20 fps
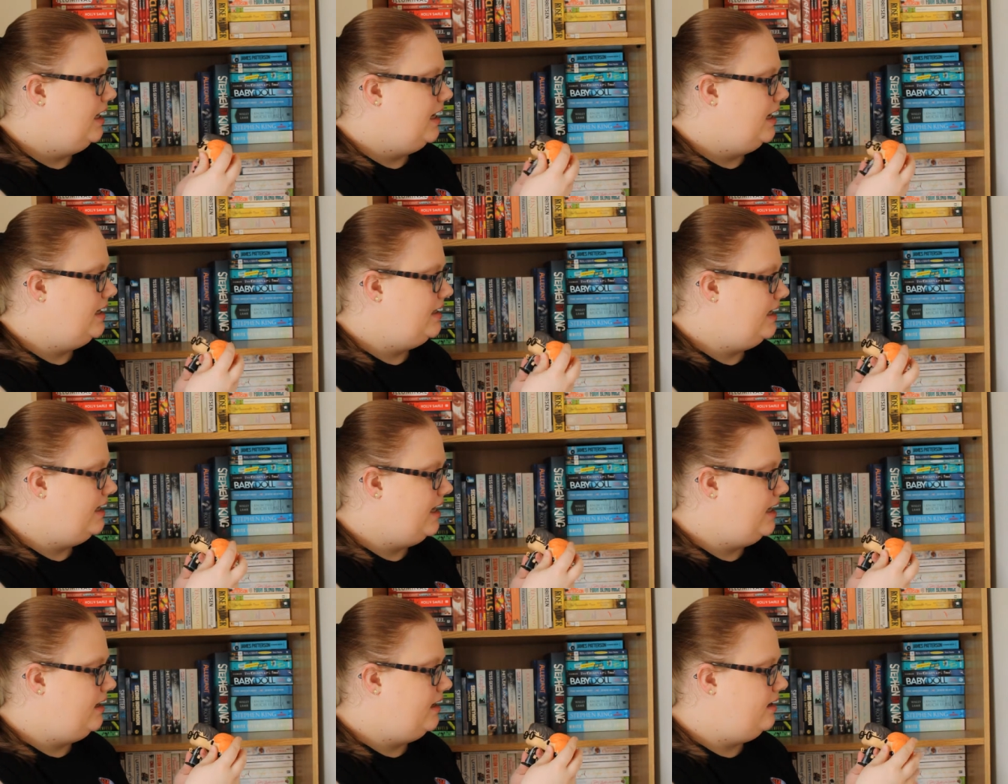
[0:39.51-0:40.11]
and
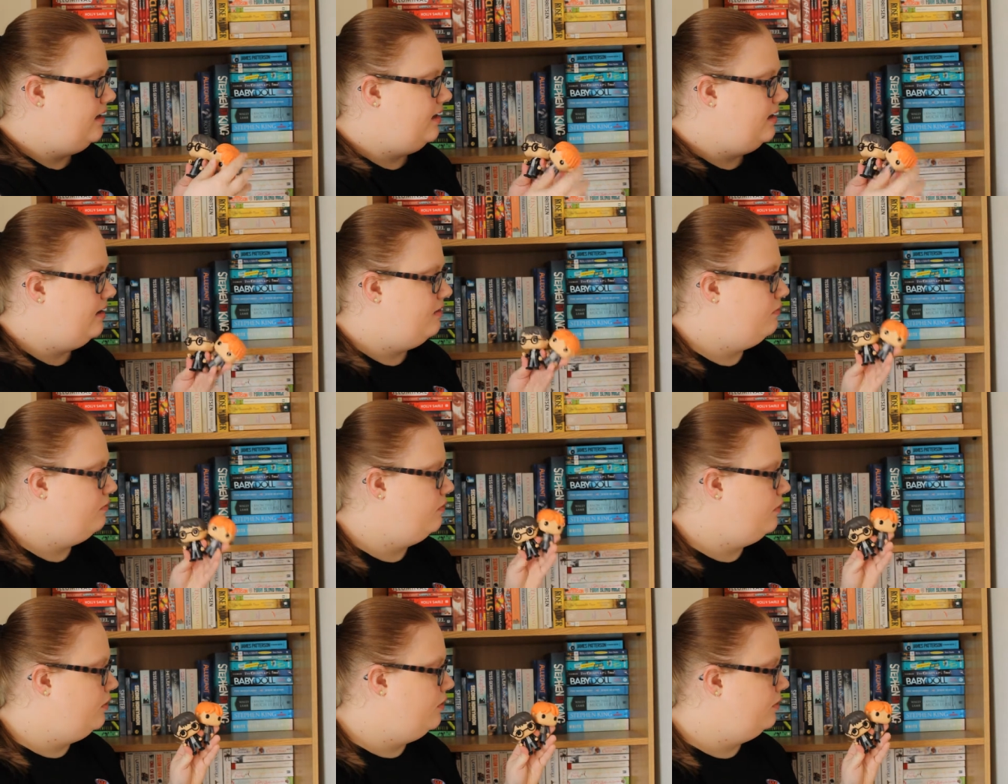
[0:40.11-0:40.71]
then
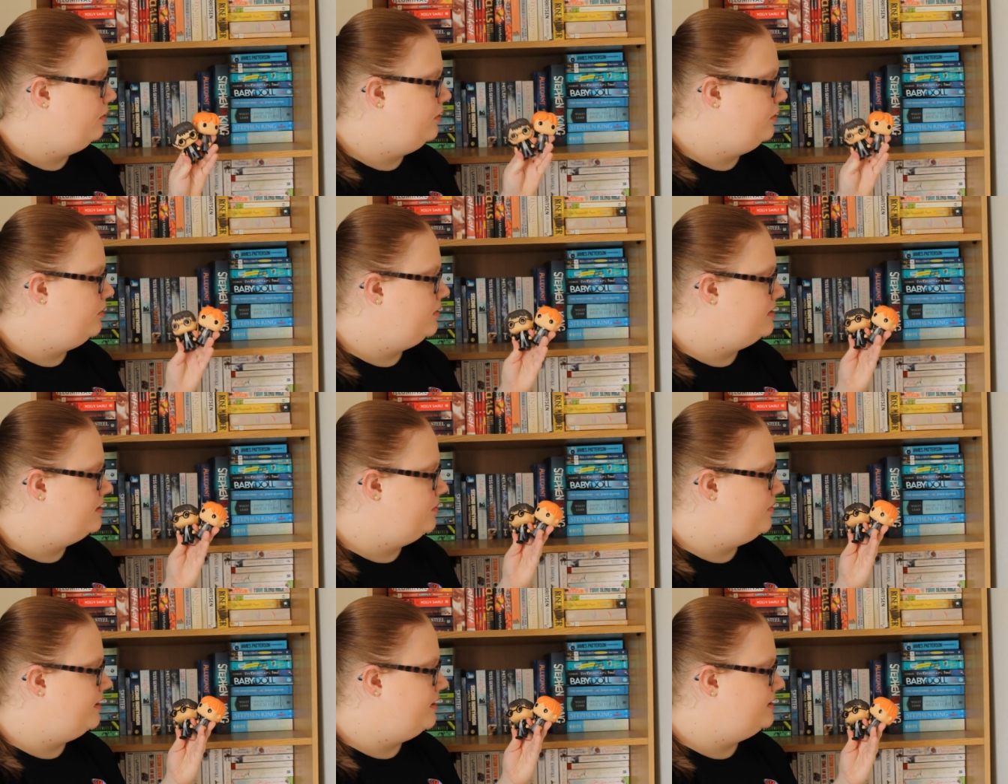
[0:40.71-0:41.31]
Ron
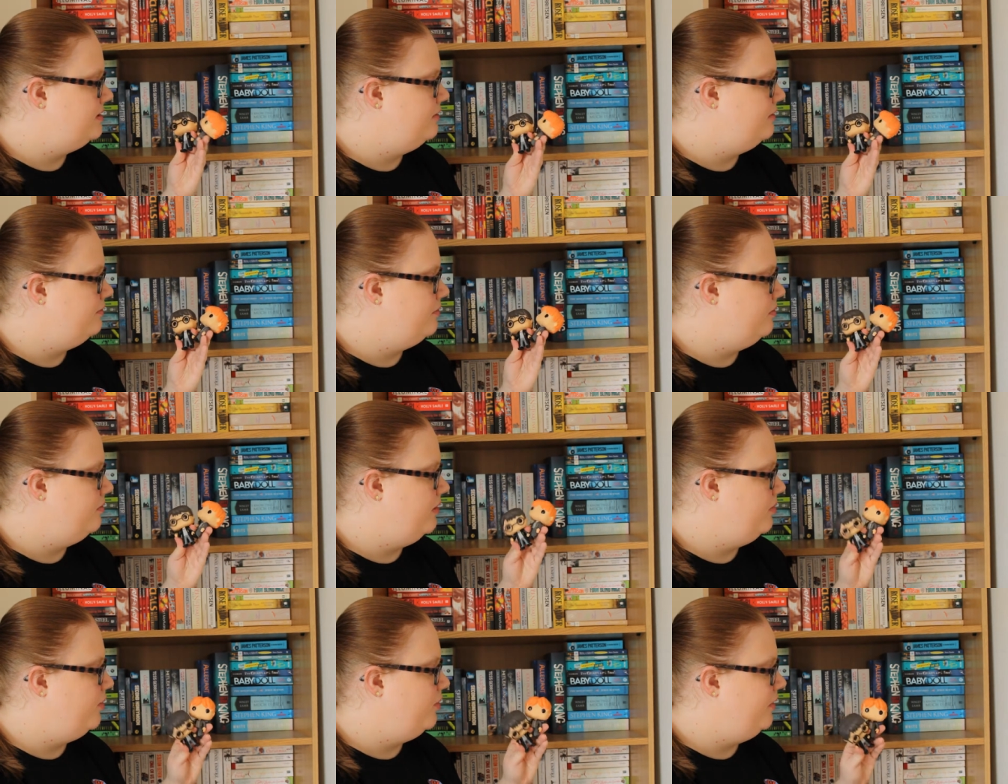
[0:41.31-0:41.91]
was a present
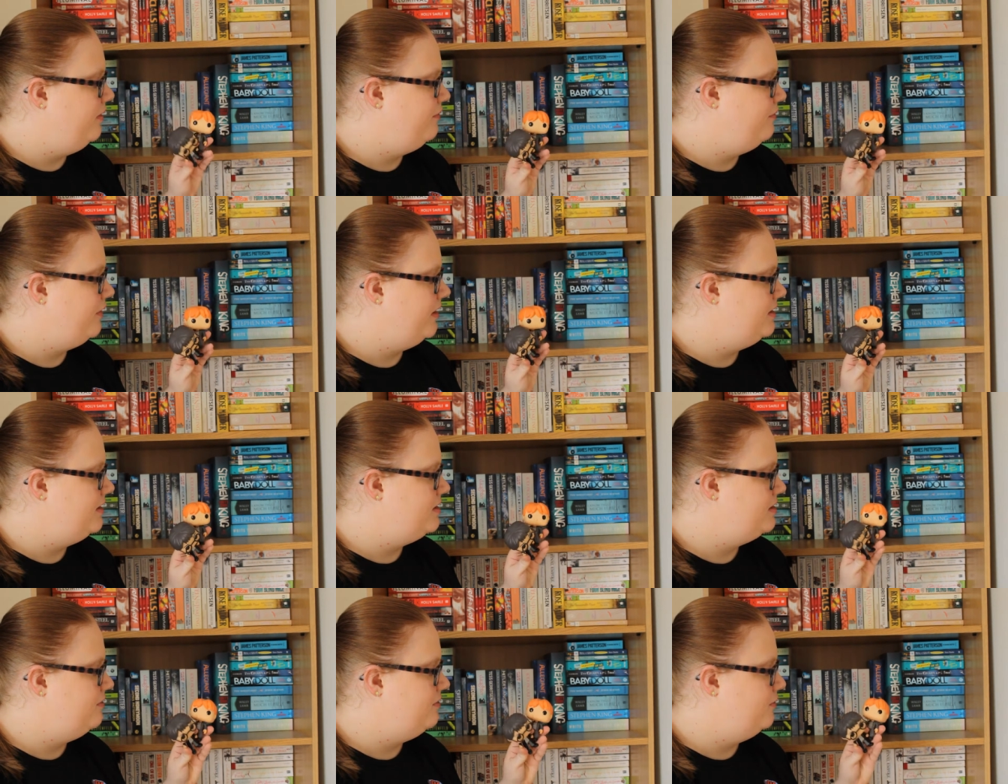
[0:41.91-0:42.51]
from my
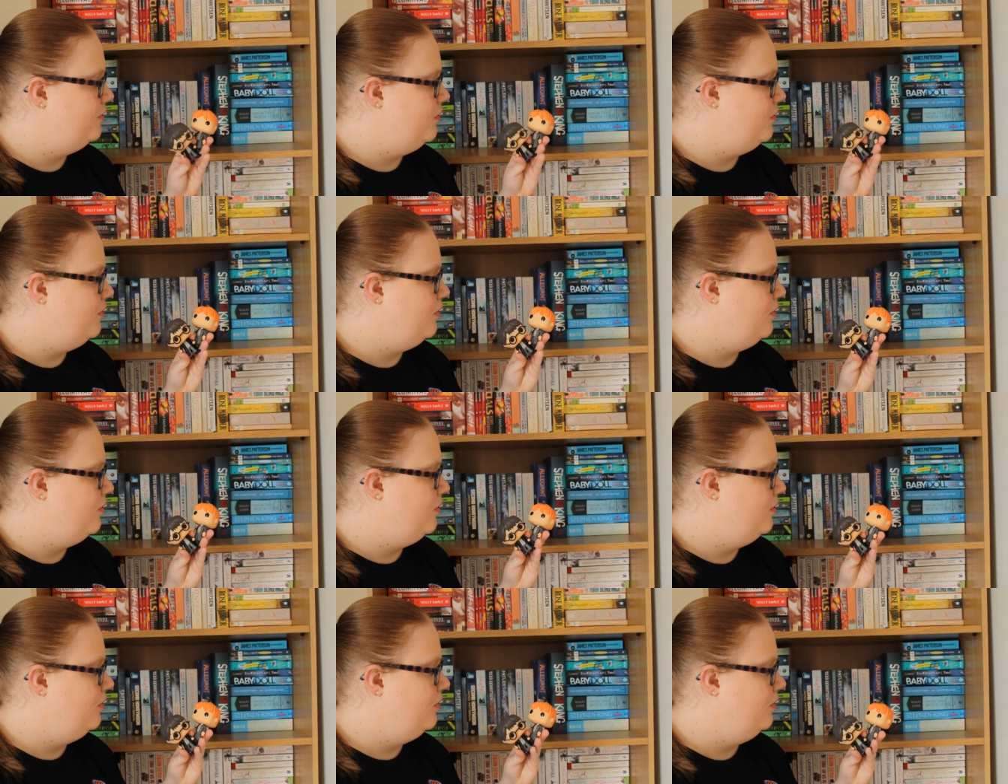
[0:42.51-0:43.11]
boyfriend
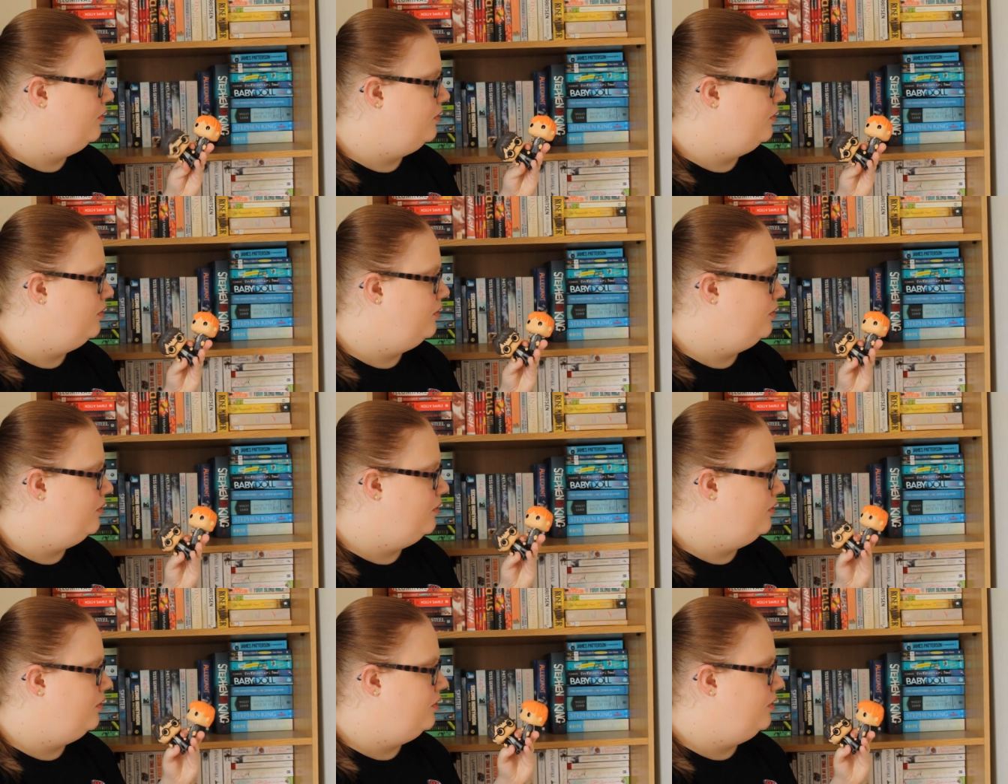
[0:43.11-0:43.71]
for
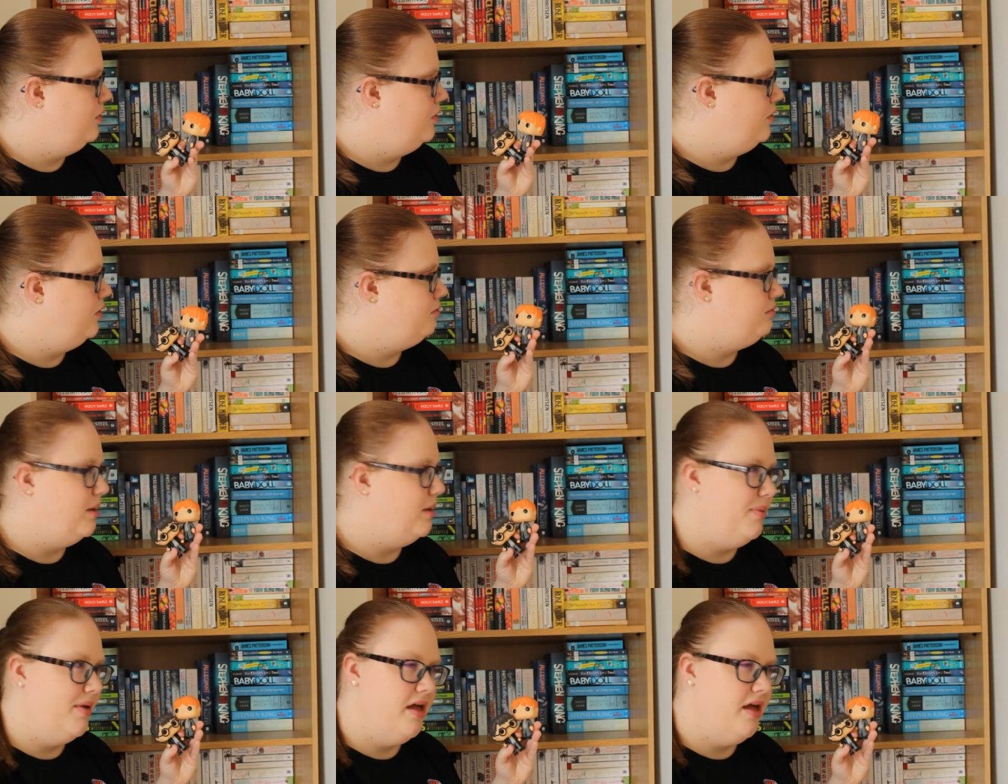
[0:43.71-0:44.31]

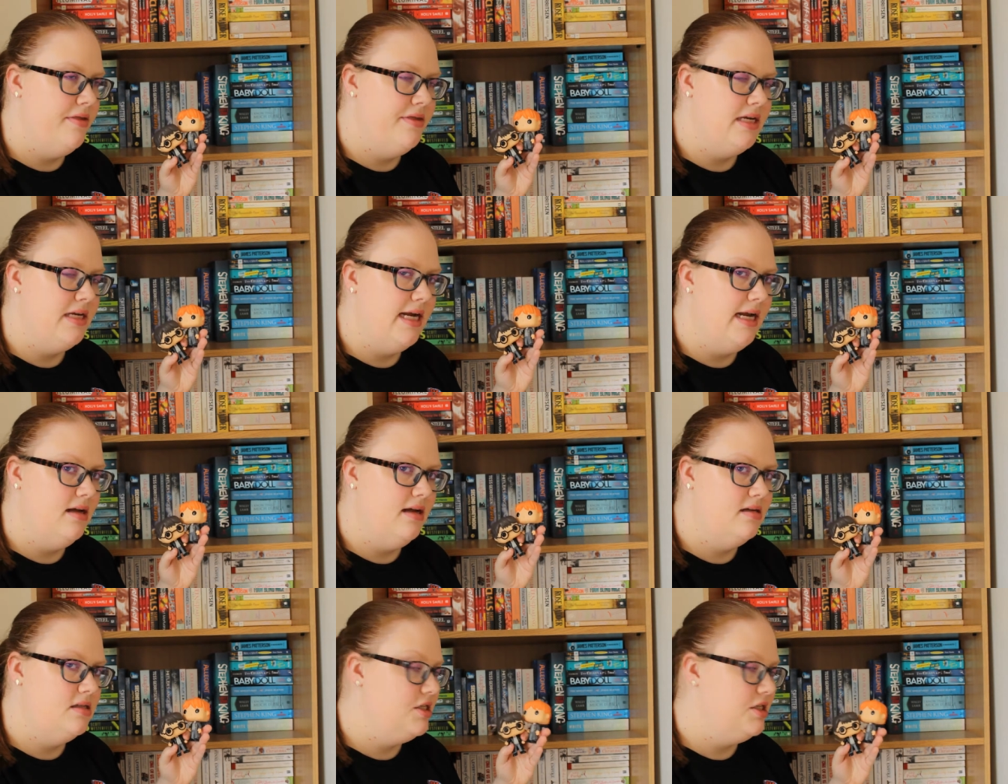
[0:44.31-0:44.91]
my birthday
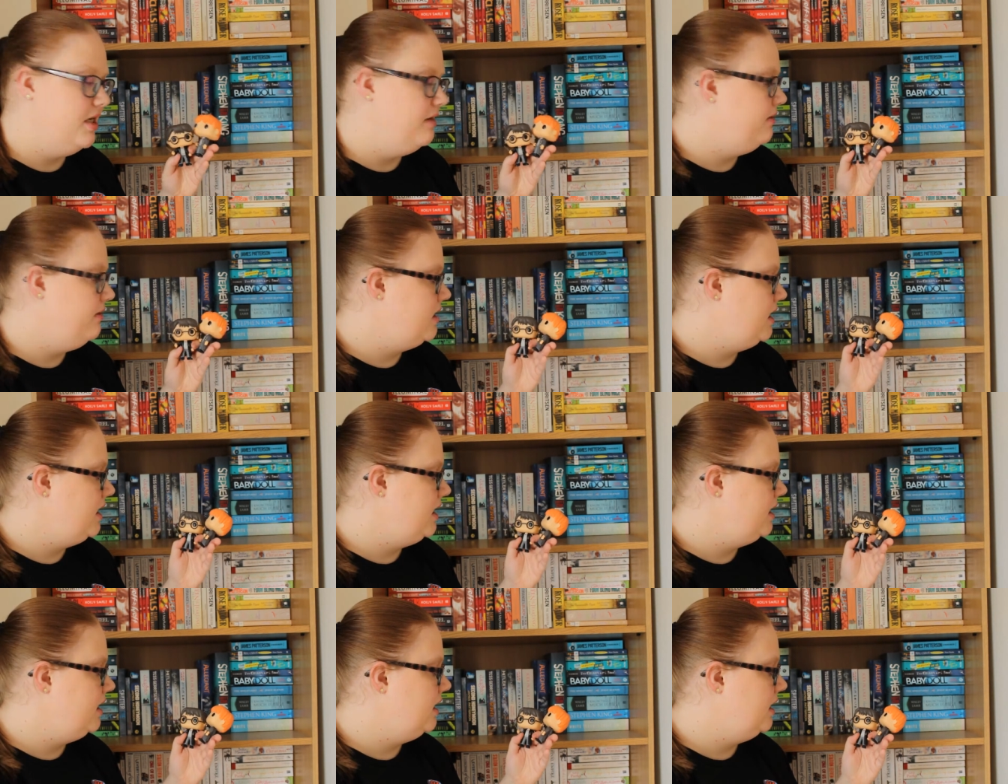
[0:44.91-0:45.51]
last year, I
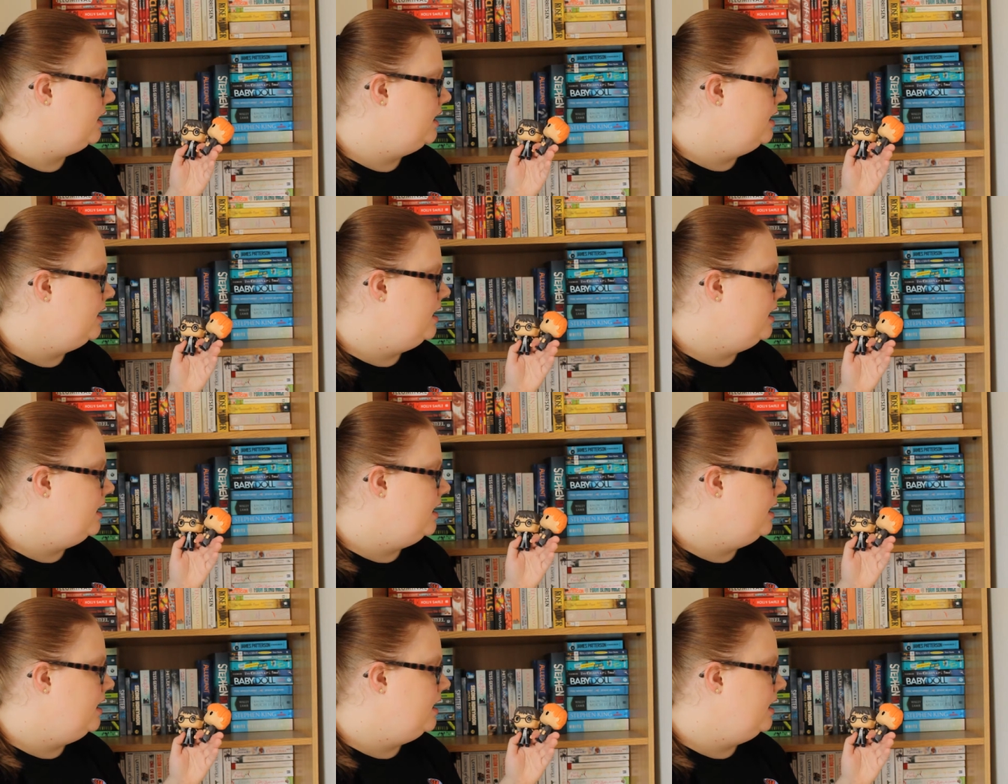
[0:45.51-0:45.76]
think.